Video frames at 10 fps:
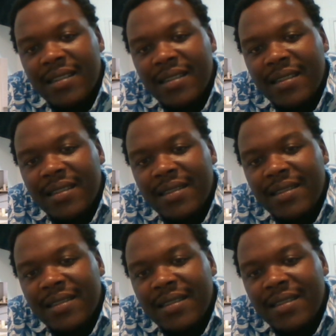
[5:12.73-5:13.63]

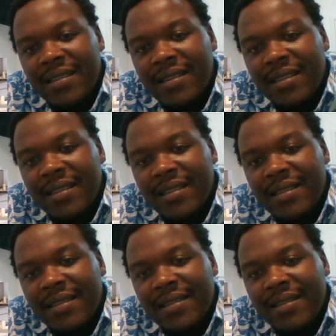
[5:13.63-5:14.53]

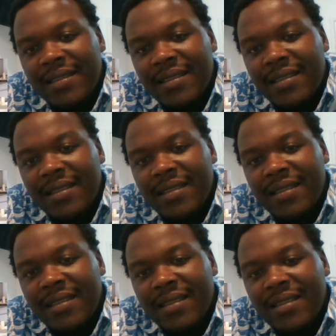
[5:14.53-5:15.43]

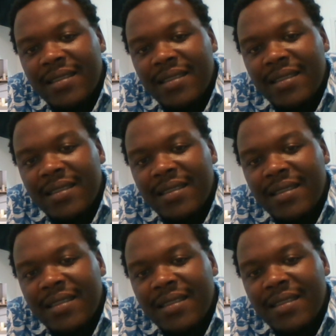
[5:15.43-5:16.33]

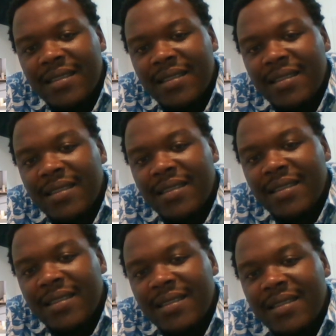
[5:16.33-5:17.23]

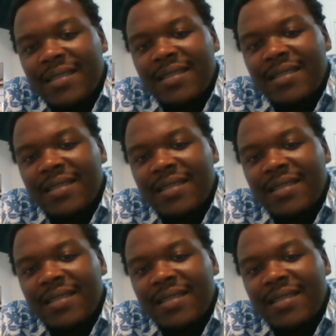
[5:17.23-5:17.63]
The person shown says nothing.